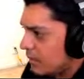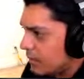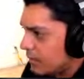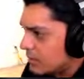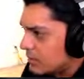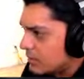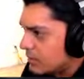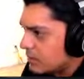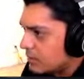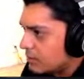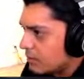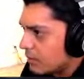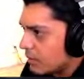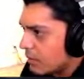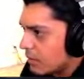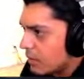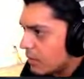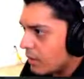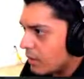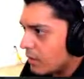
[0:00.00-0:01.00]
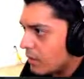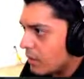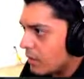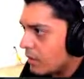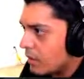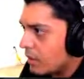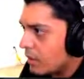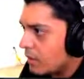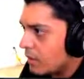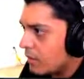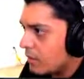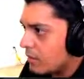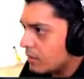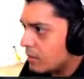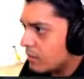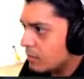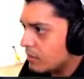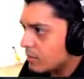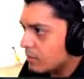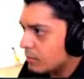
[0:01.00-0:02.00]
that
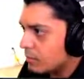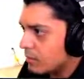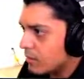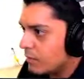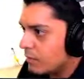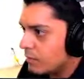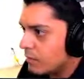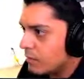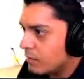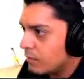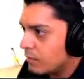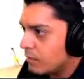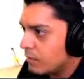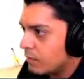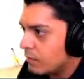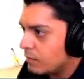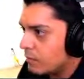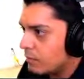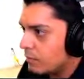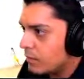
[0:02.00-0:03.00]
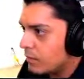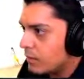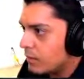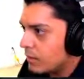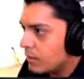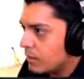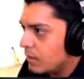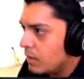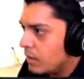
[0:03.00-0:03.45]
was a brief overview of what we did.